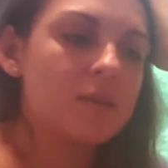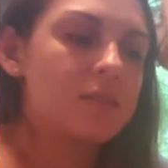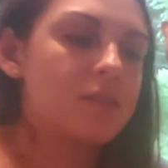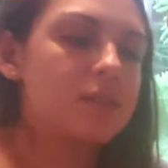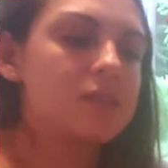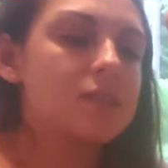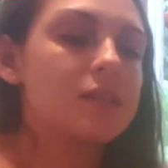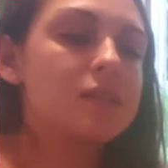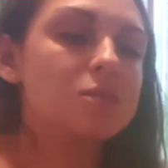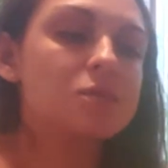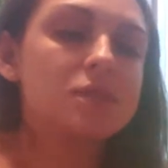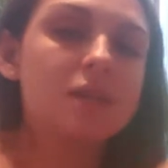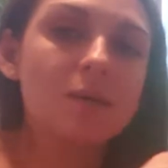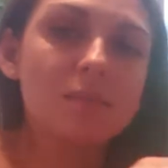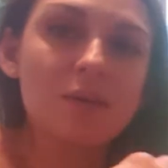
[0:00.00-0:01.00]
That's
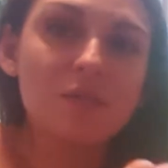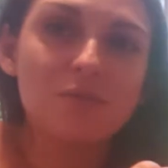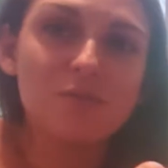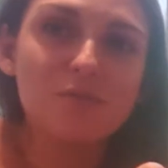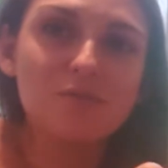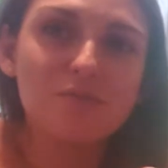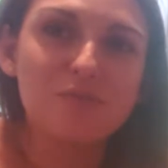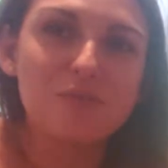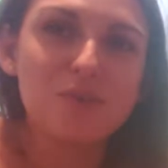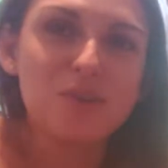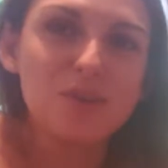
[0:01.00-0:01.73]
what's coming through for